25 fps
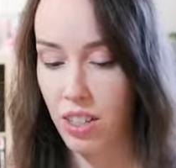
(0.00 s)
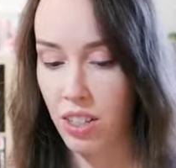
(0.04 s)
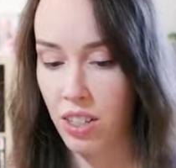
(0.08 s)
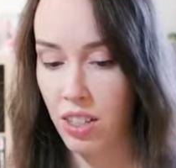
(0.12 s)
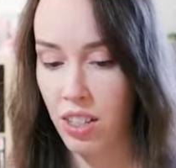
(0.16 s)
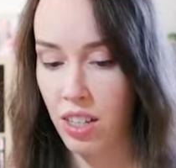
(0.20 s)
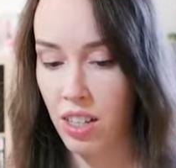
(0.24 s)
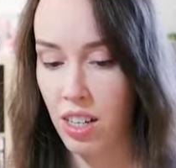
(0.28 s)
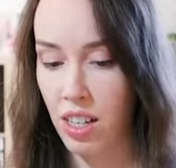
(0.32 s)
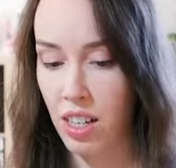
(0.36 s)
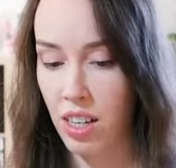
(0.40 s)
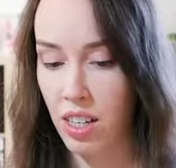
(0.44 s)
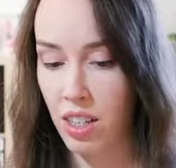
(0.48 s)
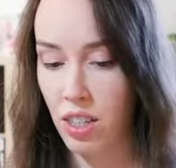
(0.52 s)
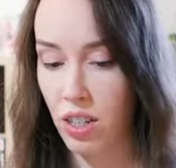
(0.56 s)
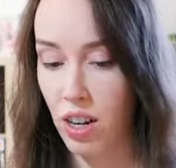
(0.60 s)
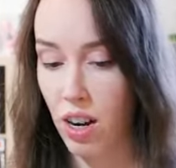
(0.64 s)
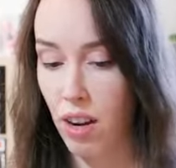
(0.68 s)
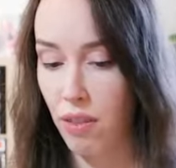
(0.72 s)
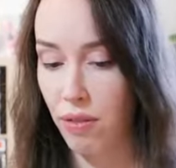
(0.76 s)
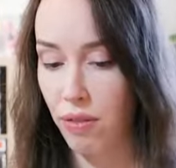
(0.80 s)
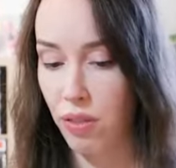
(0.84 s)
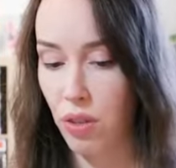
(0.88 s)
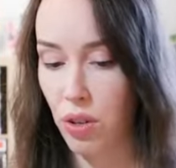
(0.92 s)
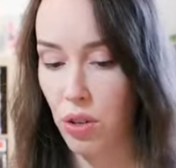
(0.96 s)
the
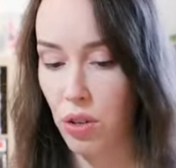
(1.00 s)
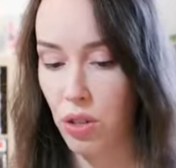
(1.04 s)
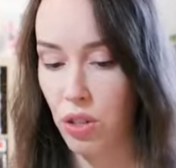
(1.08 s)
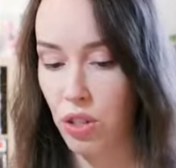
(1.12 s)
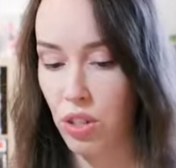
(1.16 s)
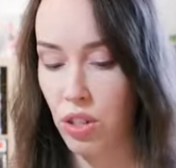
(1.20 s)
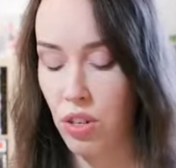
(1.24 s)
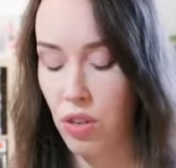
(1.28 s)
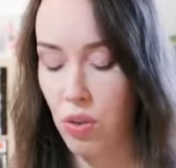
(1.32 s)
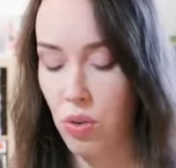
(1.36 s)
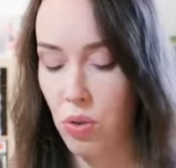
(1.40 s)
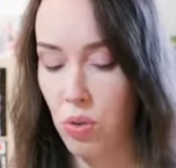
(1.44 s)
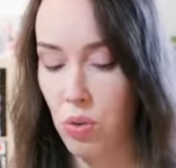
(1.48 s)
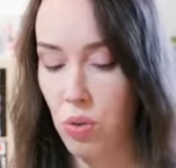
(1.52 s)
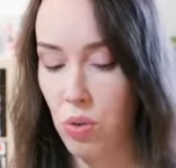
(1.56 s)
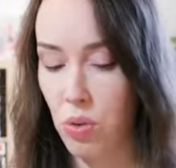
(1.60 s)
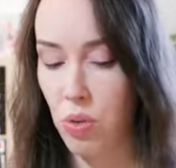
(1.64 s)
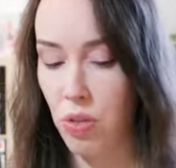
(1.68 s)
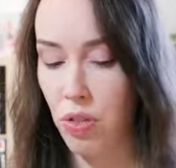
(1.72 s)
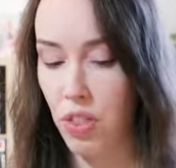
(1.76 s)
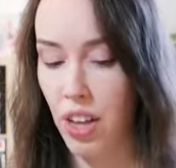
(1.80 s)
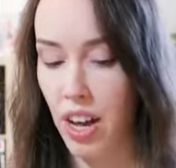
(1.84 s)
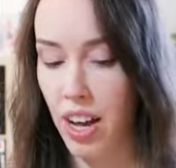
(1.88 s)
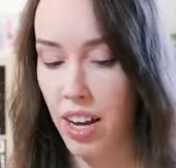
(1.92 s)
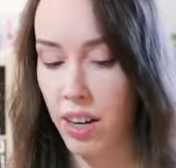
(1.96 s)
Typhlosion or
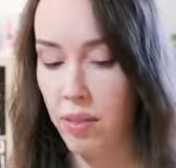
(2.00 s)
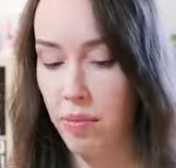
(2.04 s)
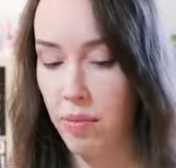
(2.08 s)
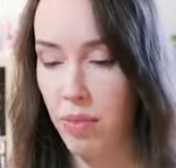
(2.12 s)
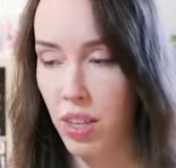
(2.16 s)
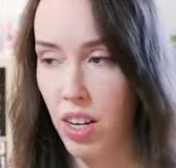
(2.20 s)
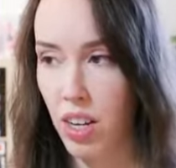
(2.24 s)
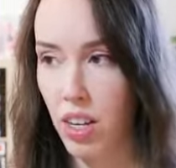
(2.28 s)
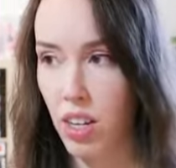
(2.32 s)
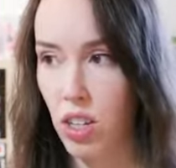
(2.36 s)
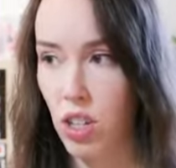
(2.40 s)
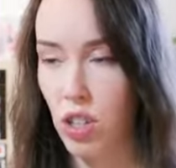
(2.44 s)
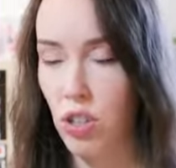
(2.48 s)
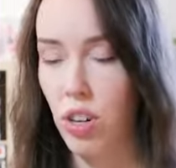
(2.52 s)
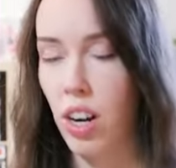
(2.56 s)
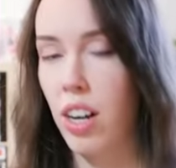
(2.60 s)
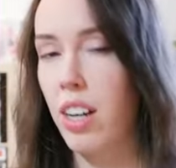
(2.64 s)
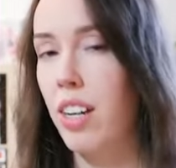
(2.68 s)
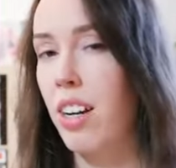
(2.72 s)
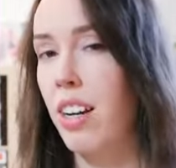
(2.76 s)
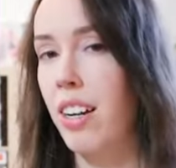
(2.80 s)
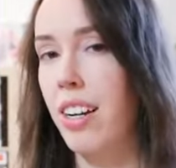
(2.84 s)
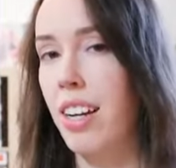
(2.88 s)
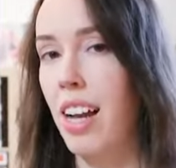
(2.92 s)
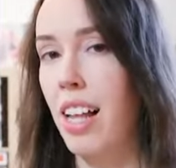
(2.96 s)
that
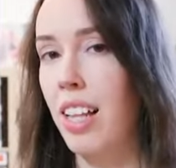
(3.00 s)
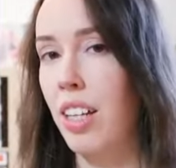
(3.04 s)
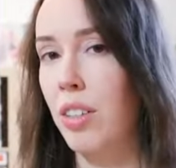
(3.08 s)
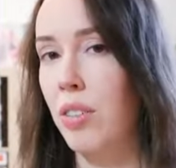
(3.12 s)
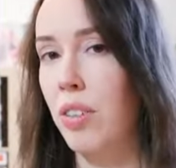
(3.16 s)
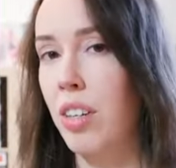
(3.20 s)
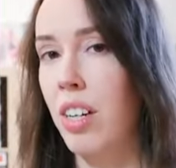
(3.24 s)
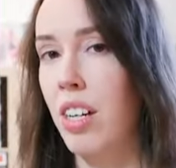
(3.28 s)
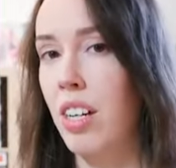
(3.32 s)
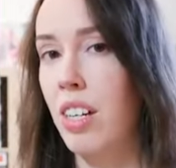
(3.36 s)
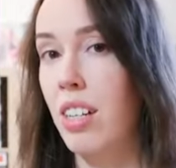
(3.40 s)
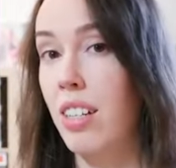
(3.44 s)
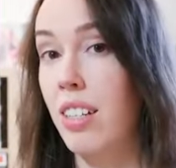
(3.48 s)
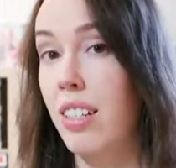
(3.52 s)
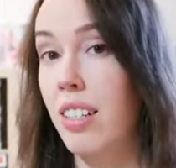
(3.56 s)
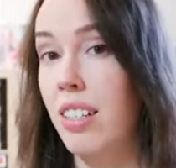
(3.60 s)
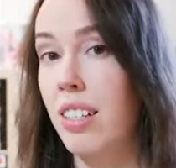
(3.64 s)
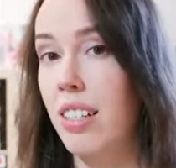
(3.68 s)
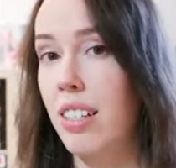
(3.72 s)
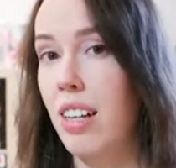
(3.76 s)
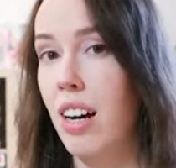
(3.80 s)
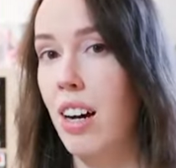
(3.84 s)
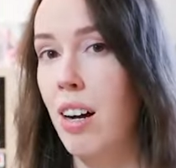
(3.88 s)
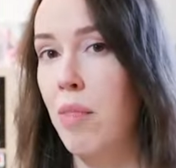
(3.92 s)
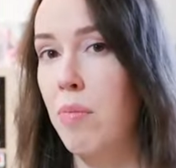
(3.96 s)
Trainer Gallery
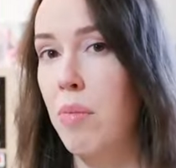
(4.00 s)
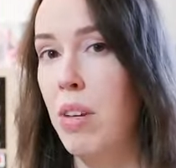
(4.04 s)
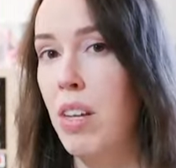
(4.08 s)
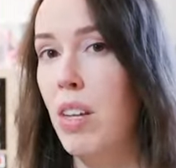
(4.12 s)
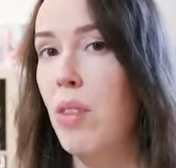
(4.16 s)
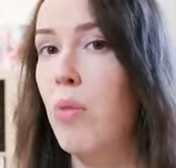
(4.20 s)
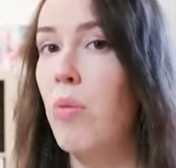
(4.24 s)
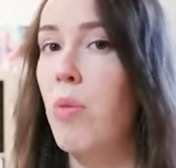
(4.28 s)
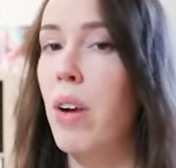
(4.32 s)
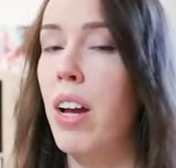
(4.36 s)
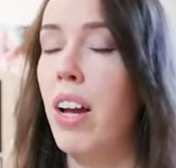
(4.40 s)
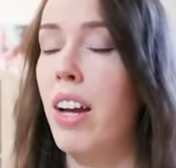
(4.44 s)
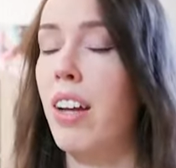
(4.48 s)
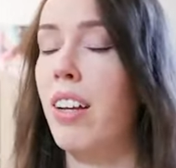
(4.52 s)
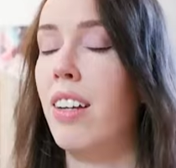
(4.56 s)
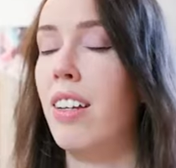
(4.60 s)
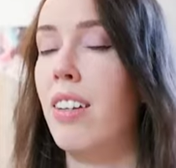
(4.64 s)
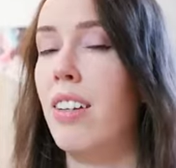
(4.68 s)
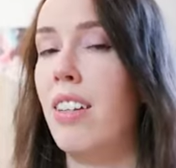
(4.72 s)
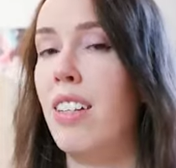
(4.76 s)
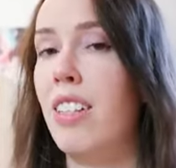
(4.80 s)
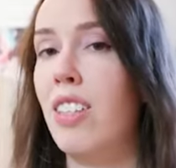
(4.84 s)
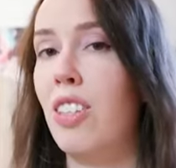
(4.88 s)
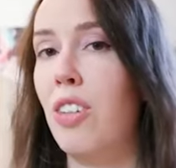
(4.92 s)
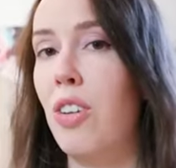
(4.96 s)
Starmie where
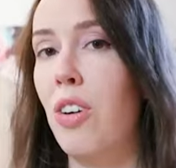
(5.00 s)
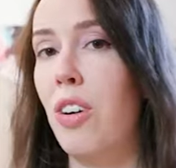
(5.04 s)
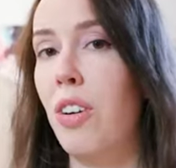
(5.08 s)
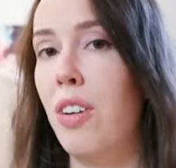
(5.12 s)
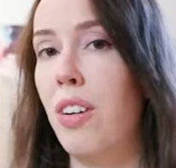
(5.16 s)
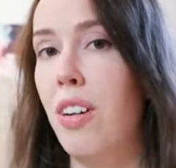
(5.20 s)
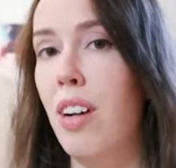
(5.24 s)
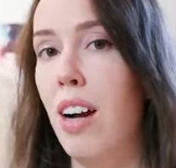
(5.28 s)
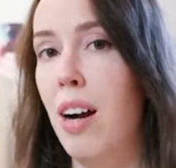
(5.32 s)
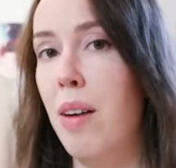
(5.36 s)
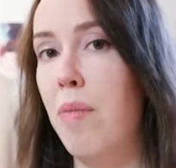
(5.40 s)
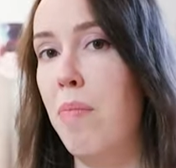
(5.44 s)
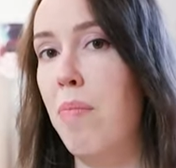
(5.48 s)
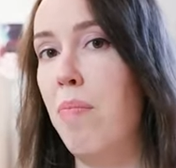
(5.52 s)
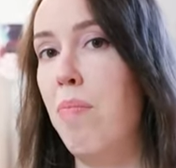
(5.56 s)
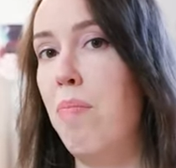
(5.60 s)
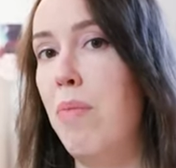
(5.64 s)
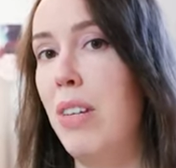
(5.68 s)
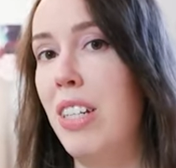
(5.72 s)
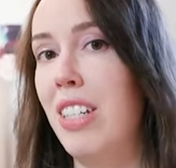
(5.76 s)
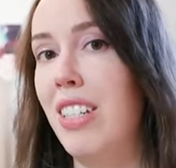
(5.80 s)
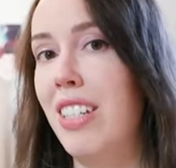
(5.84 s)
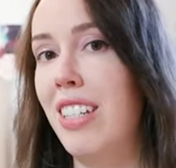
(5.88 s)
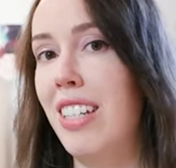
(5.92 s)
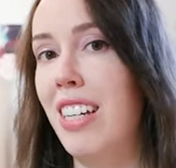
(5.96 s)
it's got um,
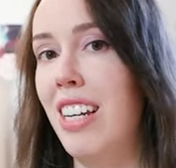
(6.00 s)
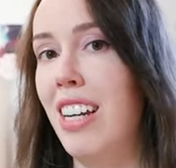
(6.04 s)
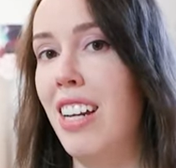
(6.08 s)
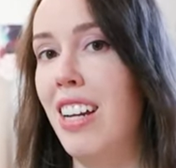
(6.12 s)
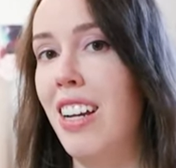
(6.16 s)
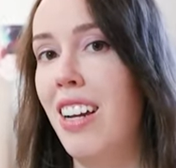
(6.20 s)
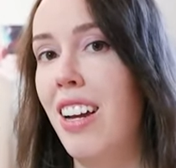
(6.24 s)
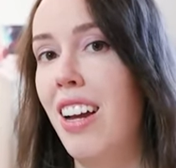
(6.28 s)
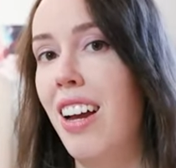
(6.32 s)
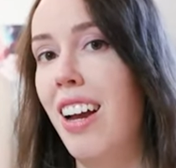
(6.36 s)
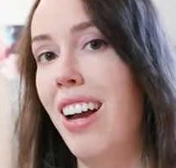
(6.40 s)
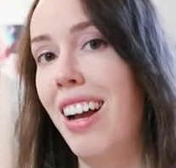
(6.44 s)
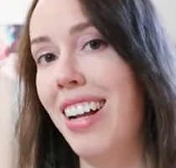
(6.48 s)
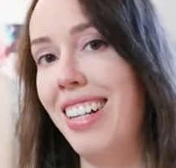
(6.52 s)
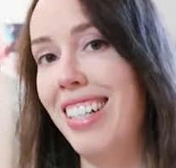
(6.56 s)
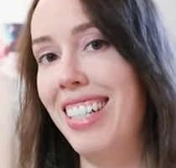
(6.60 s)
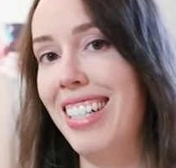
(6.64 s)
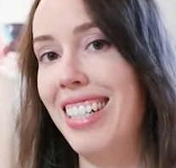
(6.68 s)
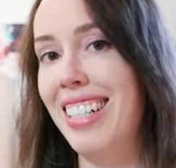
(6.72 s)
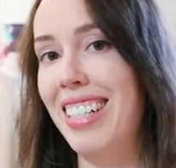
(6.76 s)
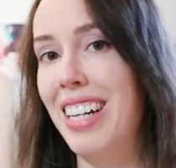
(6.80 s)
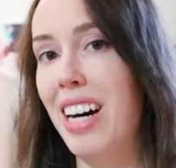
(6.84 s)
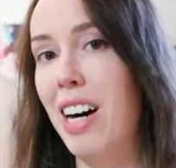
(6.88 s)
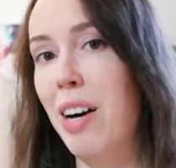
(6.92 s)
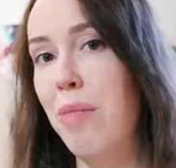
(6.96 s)
Misty and
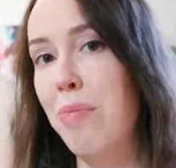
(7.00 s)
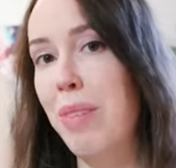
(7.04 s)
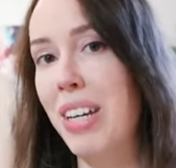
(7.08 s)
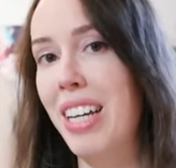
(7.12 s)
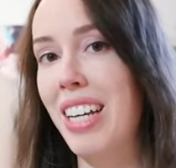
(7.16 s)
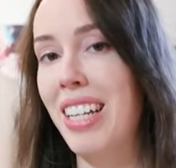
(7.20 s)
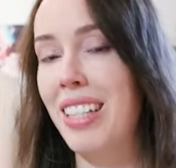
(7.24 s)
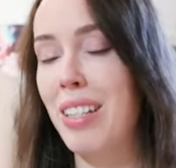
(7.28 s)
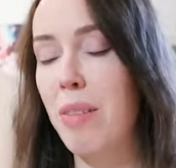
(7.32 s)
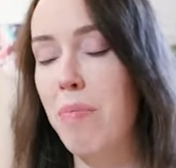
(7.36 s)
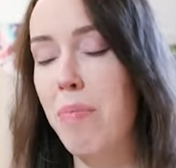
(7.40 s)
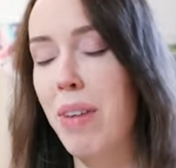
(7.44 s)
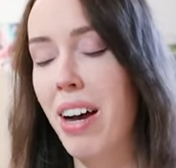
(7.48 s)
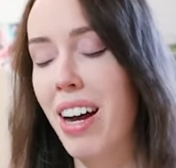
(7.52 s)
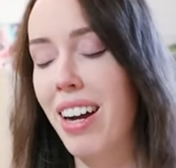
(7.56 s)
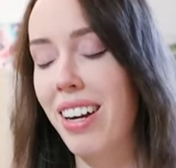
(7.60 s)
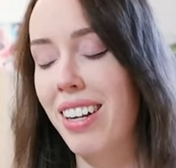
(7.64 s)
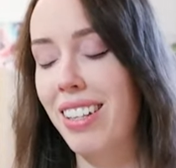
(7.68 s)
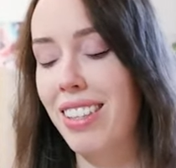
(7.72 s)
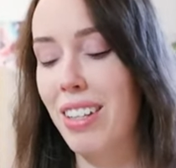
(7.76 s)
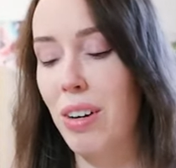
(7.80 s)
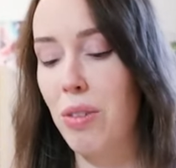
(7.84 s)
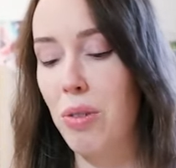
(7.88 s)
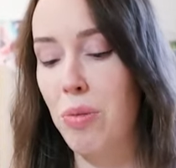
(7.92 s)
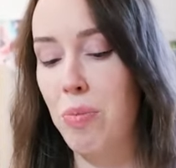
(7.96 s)
Starmie in the back.
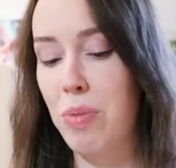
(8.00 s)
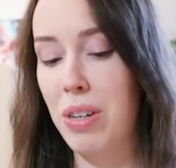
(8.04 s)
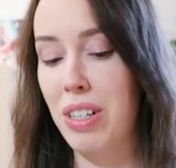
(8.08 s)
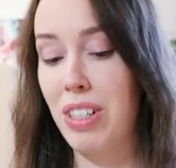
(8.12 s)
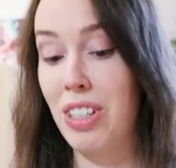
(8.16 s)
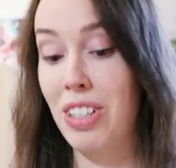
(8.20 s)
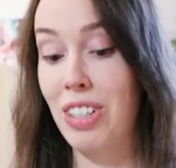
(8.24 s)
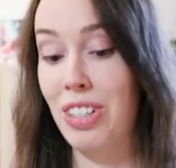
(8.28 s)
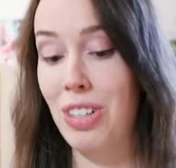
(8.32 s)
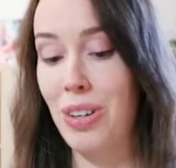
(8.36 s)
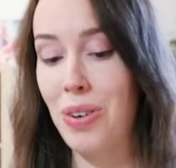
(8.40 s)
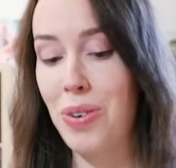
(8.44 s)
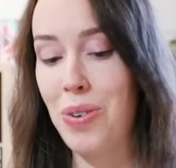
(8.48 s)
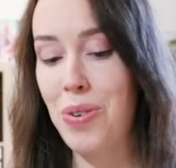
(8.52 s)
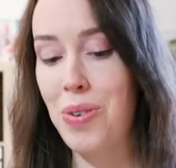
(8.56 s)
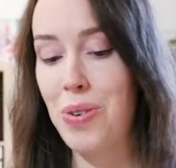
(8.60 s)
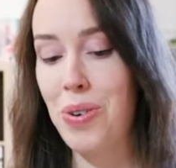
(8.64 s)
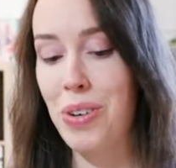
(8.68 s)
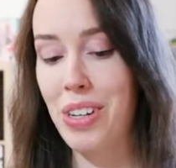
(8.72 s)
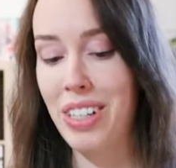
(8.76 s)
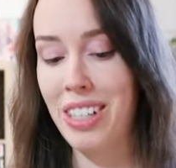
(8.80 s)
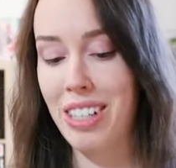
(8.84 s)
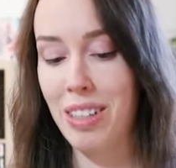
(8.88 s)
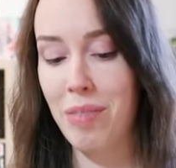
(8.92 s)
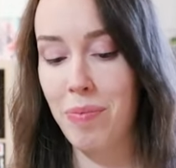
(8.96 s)
That would be so
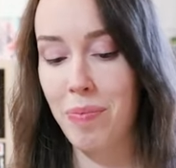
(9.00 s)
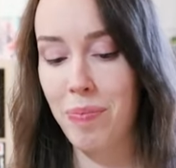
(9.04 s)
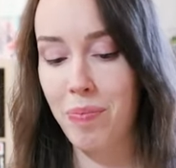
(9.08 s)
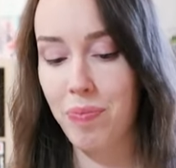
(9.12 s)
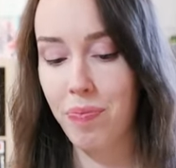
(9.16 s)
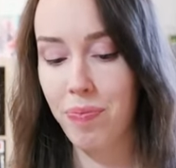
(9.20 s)
awesome.